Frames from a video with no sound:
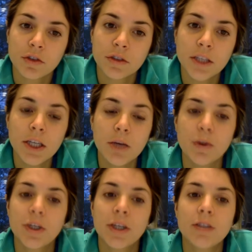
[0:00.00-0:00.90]
seating,
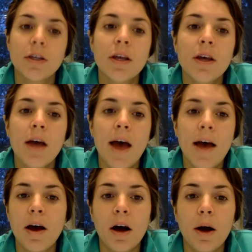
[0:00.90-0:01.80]
which is
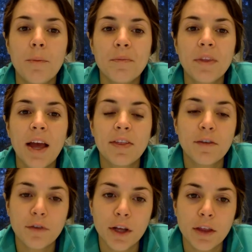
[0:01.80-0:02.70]
at the
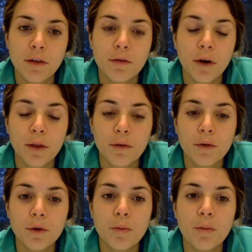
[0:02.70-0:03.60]
front, in the front of the
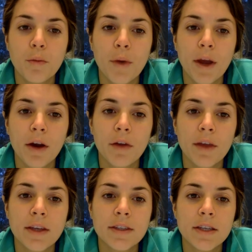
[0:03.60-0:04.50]
room where
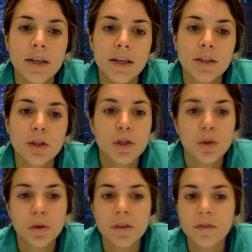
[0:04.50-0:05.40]
they sit next to the
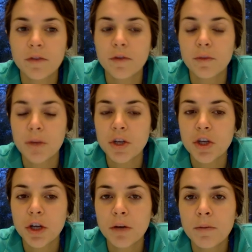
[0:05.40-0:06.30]
source of
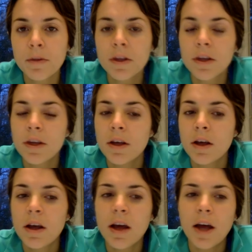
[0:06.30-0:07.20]
information.
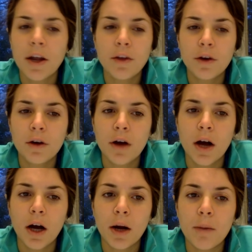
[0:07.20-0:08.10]
Another
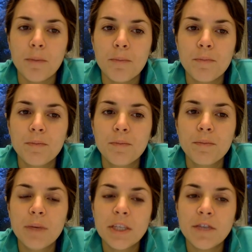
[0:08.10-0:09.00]

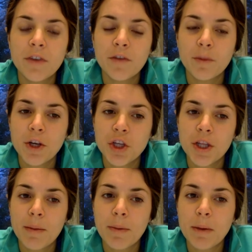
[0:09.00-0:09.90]
piece of information
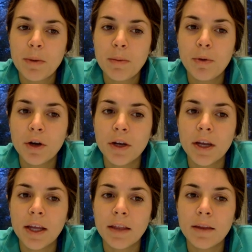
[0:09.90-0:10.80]
that might be put
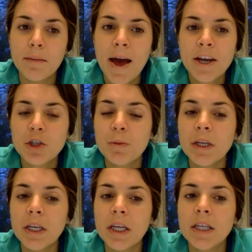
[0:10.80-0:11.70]
in the
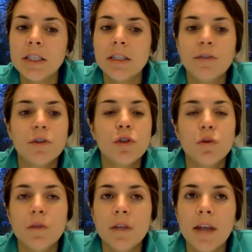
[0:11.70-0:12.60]
management needs is if a
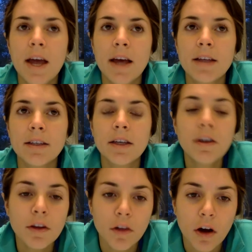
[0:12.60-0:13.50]
student has a
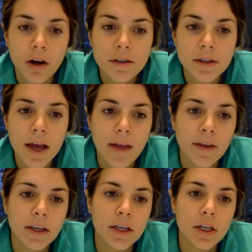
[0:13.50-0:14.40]
hearing loss and
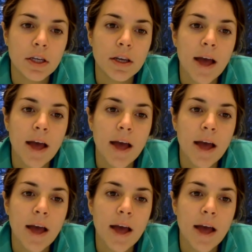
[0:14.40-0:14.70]
they need